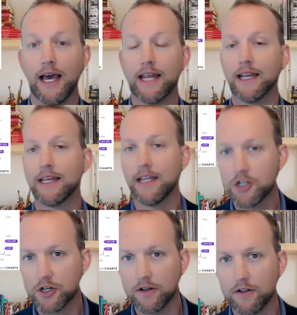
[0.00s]
an
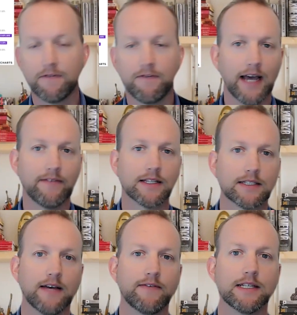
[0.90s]
additional 5 to
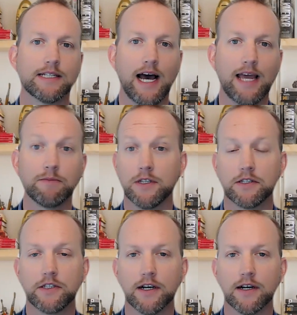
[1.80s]
7 times
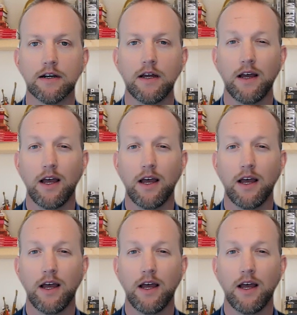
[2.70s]
this year,